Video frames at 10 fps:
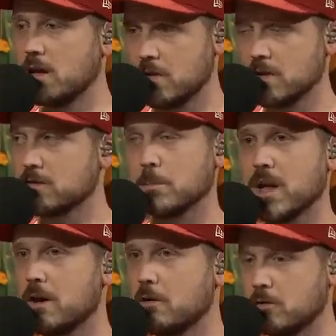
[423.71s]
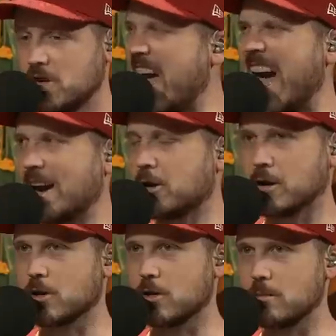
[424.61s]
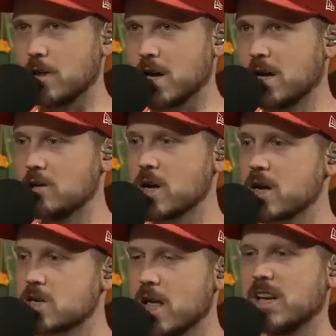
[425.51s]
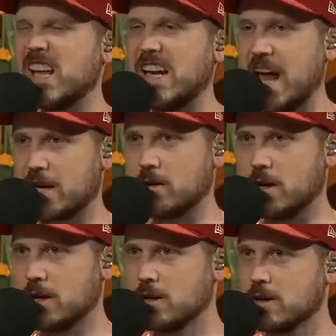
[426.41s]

this was a player who's an accurate quarterback. Mm -hmm. Josh Allen, inaccurate.